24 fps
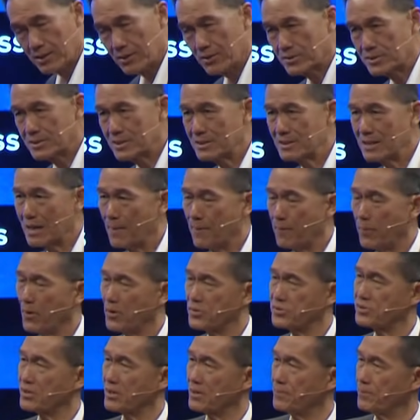You see, the
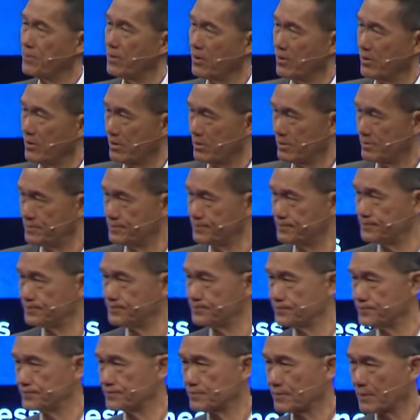Apostle Paul
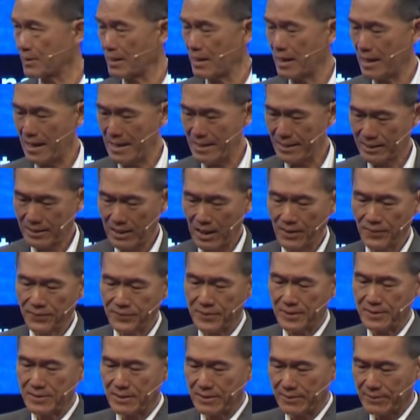
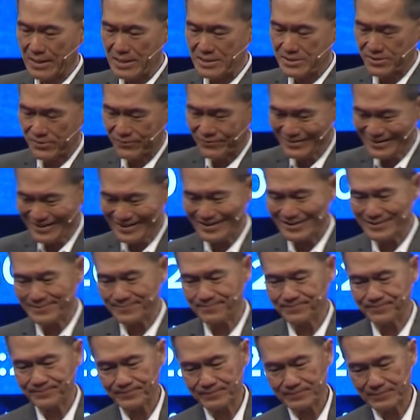encountered the grace of God.
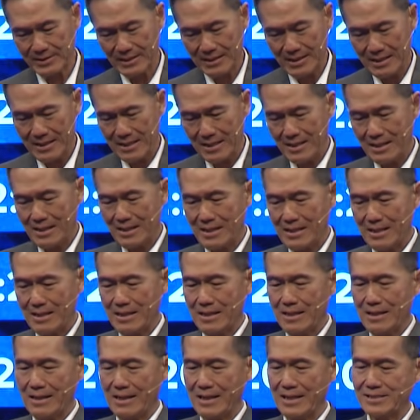
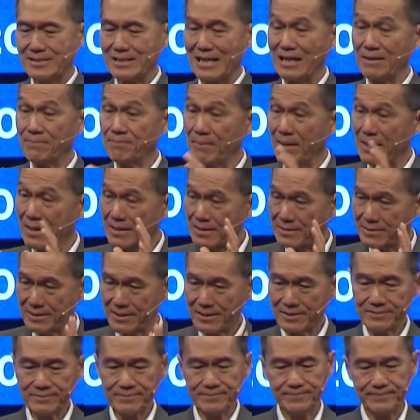It's
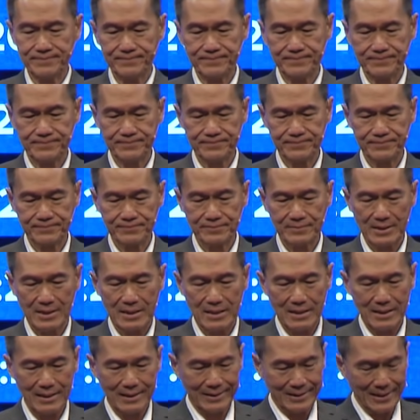unmerited.
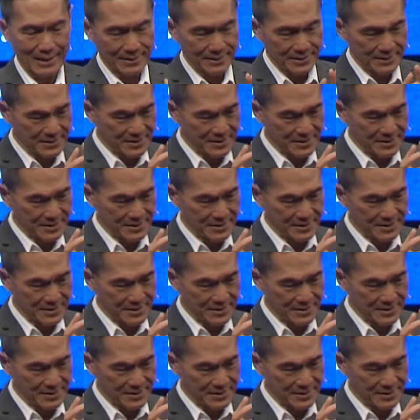God